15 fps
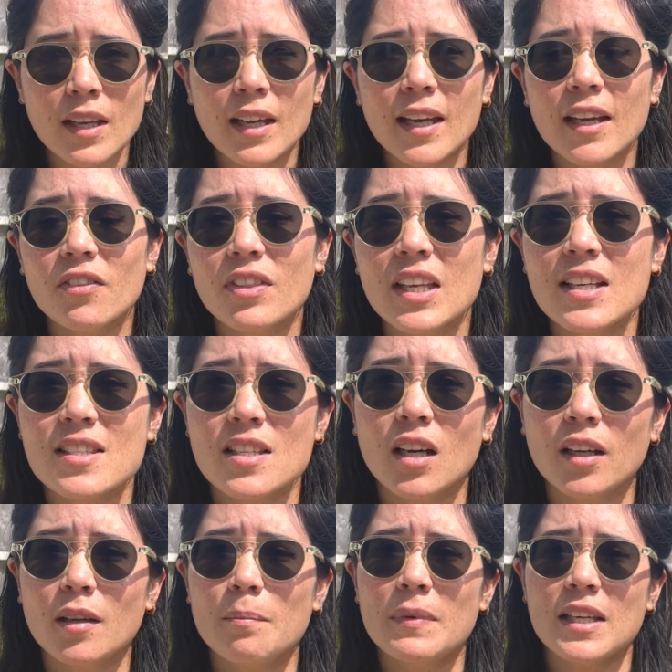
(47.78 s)
If things
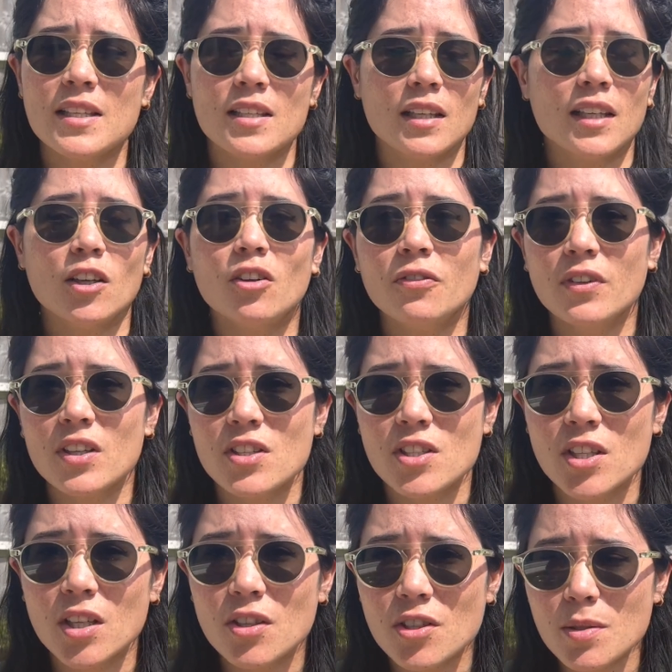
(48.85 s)
aren't immediately obvious
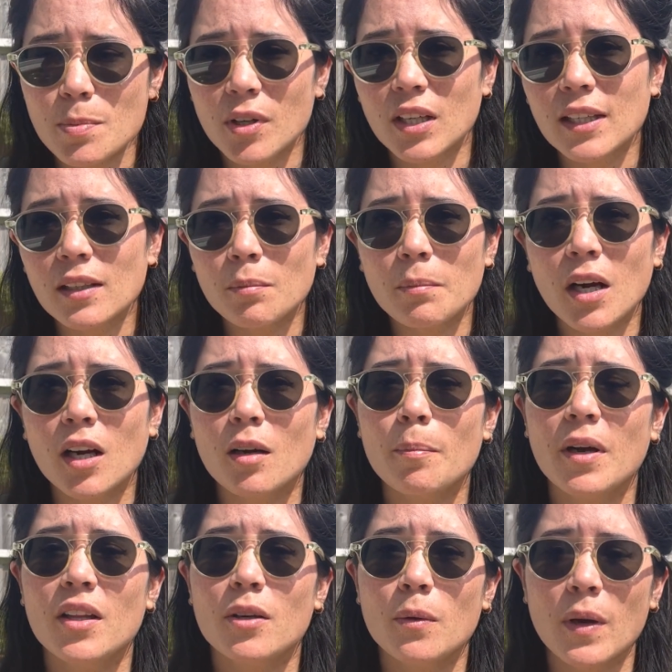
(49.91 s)
to you, just put a little mark
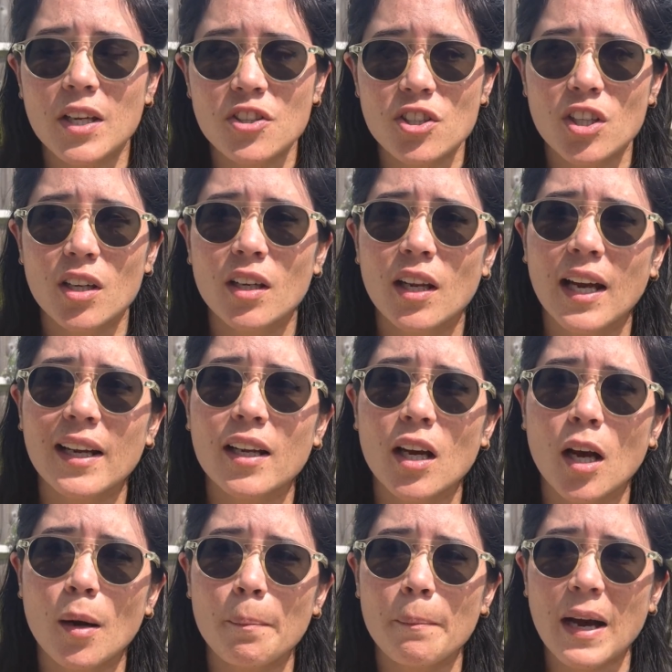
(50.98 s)
by the question and
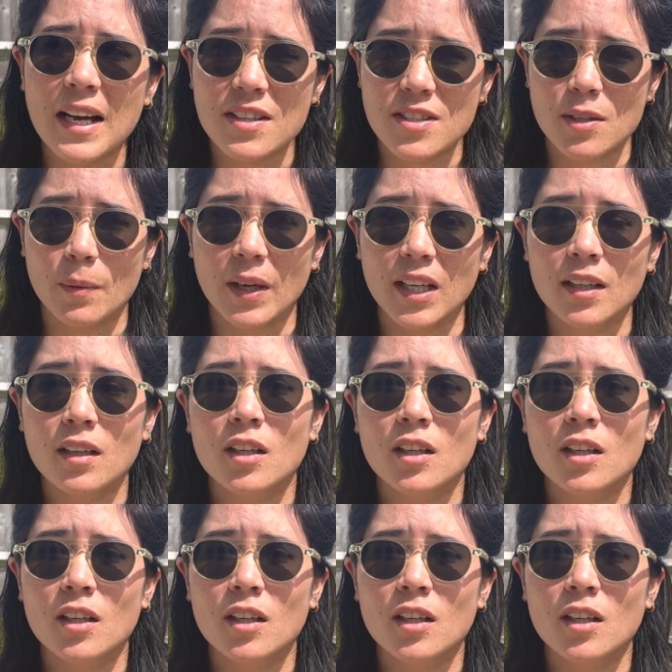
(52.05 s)
come back to it.